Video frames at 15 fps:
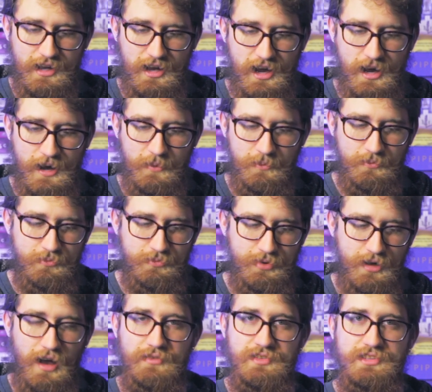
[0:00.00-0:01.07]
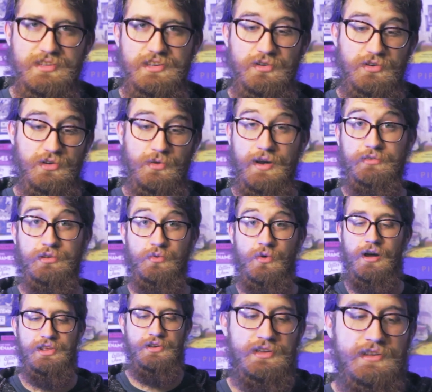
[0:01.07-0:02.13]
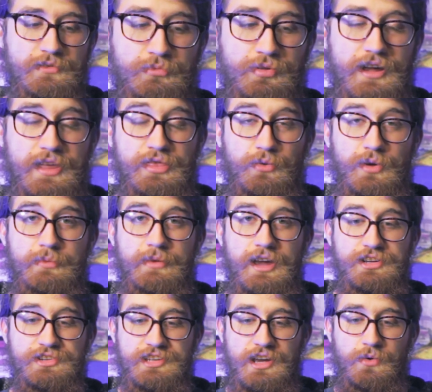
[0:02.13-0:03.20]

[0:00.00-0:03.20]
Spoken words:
But obviously you can do whatever you want. You can even play 3 mages at